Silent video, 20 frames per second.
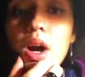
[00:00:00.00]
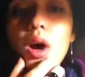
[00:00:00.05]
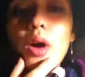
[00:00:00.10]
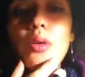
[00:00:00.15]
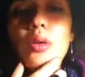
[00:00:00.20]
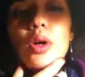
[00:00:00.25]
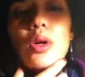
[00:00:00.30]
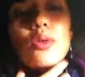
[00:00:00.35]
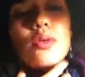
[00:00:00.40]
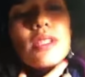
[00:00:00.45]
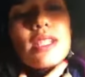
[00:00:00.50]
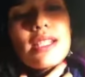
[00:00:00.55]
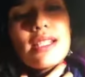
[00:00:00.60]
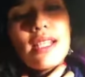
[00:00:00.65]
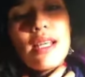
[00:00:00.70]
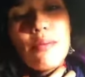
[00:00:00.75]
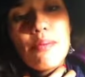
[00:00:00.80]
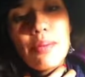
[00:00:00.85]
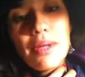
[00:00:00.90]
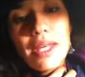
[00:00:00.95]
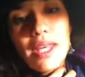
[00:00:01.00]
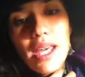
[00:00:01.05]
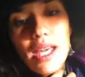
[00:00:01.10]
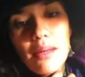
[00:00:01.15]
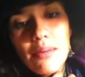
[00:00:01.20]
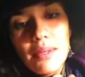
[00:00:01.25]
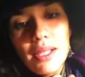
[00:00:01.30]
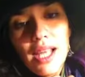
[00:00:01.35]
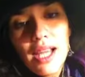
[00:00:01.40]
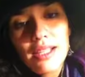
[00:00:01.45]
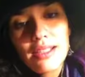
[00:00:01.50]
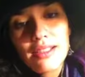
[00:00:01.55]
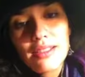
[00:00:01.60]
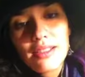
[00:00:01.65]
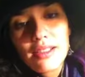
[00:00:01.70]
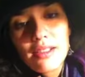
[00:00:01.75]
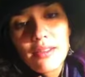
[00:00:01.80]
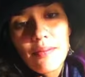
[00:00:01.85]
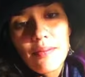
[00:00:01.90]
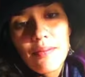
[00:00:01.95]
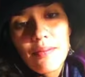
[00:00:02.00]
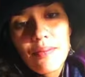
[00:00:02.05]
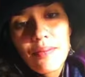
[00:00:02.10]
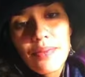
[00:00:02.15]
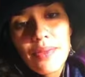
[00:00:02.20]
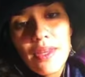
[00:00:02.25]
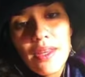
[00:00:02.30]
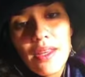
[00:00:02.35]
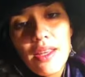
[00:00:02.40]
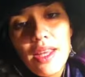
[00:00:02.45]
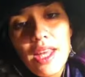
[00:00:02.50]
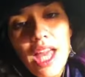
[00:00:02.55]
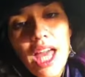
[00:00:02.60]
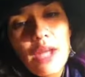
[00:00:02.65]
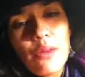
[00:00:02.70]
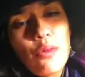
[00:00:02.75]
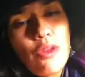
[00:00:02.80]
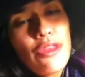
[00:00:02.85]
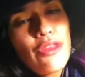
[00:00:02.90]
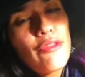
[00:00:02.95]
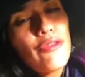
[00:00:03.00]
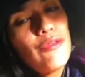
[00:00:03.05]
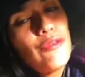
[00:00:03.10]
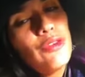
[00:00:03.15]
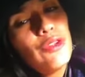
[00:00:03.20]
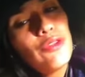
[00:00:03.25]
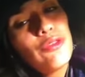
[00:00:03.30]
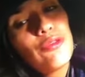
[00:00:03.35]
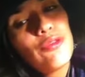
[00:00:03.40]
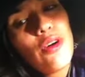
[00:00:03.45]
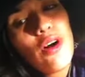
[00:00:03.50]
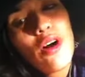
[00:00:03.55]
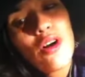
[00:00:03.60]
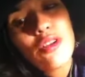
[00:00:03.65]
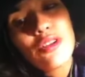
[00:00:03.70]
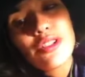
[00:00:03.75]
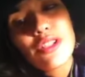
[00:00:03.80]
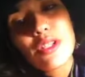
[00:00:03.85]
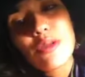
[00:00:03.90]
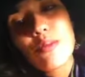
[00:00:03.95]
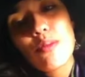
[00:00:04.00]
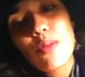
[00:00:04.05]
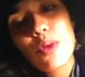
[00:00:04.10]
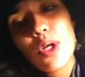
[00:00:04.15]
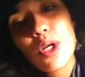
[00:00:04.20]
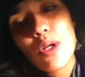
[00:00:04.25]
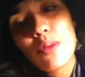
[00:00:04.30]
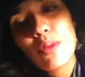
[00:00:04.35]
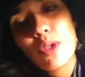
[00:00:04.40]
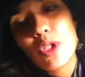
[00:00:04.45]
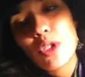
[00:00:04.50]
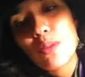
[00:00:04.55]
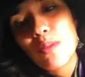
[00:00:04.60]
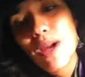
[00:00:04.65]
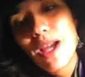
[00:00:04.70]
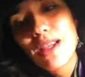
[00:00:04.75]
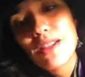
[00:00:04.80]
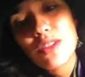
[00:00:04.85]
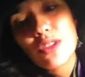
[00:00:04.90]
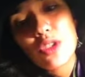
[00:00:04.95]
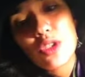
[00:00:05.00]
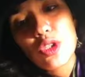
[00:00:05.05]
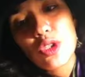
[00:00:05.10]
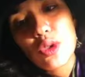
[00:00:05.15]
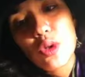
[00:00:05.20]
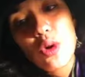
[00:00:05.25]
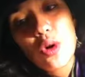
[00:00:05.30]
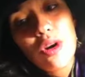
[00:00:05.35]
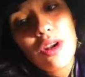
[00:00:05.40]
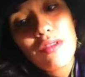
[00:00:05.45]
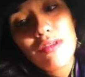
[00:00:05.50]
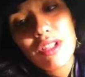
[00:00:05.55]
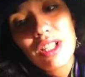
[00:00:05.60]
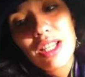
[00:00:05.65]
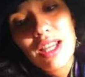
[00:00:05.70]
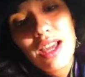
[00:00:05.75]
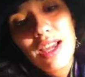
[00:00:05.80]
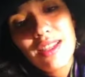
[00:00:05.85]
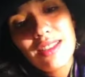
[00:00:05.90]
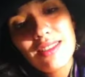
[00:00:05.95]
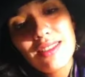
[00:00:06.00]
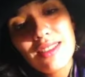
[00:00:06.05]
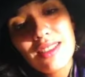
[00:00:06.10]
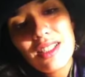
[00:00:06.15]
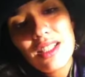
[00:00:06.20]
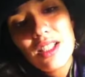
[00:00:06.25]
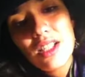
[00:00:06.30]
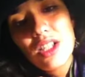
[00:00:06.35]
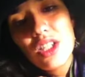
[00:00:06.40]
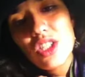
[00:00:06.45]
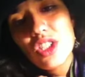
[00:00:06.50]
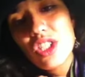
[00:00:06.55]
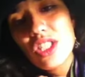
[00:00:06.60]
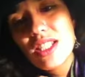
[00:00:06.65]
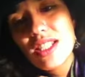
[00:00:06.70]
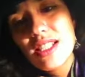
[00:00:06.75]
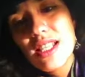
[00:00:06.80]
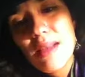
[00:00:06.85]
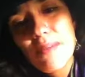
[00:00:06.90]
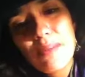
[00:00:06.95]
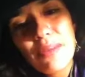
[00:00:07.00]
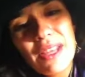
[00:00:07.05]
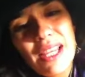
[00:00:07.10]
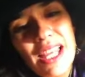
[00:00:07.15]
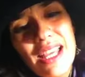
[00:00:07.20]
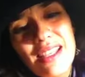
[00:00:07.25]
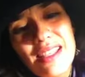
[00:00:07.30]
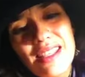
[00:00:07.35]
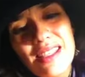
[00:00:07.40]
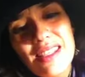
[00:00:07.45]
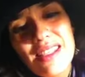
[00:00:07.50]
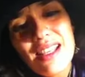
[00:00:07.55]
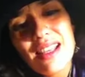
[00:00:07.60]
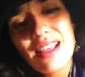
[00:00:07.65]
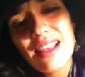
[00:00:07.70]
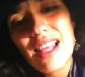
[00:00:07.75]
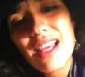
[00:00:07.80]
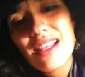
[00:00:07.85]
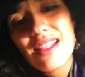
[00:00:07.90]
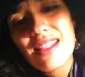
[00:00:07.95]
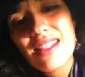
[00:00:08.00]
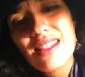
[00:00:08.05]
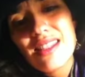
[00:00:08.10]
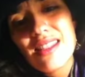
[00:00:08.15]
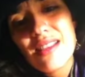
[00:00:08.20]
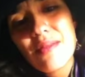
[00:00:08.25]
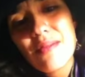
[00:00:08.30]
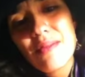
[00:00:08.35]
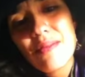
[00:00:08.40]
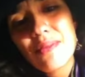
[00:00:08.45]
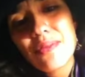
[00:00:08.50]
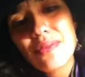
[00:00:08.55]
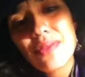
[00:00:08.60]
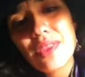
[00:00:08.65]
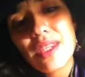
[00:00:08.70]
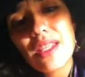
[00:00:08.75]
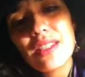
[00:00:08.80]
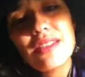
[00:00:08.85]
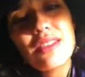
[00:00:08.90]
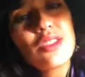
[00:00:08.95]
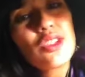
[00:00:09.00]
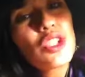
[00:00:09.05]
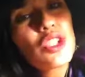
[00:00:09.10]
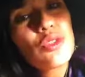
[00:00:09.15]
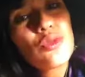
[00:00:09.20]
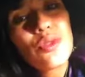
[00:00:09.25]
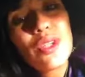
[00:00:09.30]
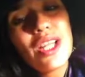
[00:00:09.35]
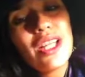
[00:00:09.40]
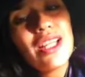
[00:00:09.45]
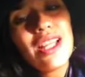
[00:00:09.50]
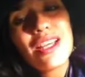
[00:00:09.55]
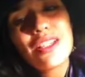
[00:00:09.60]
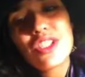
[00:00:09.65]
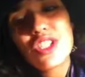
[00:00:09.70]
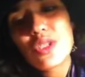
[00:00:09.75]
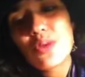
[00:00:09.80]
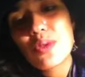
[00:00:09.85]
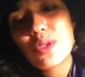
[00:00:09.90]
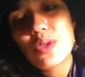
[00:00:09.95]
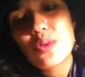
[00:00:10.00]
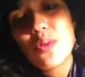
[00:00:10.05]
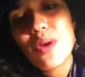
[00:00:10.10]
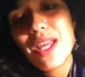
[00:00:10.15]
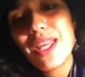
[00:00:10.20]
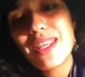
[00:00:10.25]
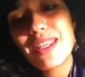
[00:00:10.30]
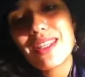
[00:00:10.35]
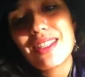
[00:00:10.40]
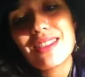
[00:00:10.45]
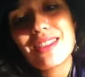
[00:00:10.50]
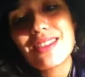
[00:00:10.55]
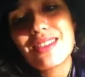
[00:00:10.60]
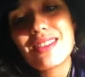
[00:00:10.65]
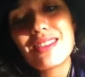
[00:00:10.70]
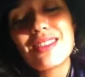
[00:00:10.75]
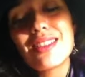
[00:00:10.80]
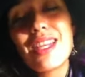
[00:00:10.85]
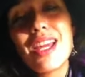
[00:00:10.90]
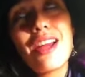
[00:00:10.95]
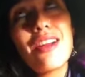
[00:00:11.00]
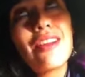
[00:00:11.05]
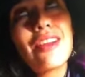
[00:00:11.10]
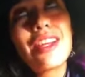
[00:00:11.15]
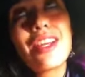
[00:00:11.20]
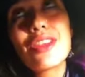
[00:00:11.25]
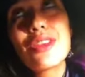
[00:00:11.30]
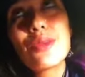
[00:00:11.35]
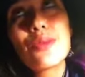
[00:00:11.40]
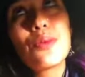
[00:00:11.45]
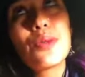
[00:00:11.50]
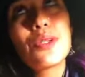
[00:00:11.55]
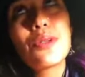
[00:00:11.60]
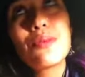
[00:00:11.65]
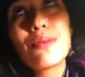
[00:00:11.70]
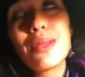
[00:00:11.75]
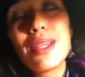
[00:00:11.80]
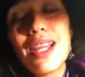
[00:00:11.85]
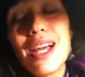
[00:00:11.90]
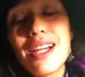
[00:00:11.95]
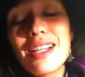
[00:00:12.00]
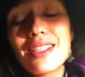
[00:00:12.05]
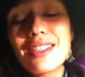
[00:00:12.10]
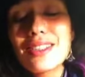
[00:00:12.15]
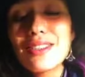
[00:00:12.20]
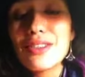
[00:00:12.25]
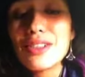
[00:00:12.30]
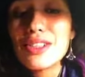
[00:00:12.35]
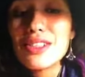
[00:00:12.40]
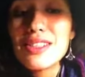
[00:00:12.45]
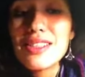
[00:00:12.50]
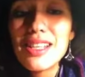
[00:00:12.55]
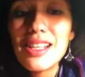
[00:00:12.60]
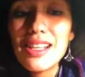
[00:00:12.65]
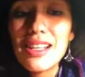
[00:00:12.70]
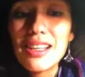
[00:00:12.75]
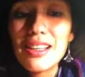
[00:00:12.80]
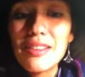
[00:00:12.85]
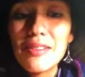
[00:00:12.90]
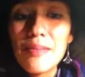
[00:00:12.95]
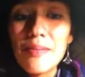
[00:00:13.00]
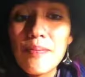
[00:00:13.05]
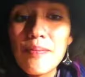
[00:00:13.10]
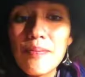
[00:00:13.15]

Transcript: Her own sleep became lighter, and with the footfalls that murmured past her door every night, she slept less and less, until she realized she was awake and staring at the wooden planks of her ceiling.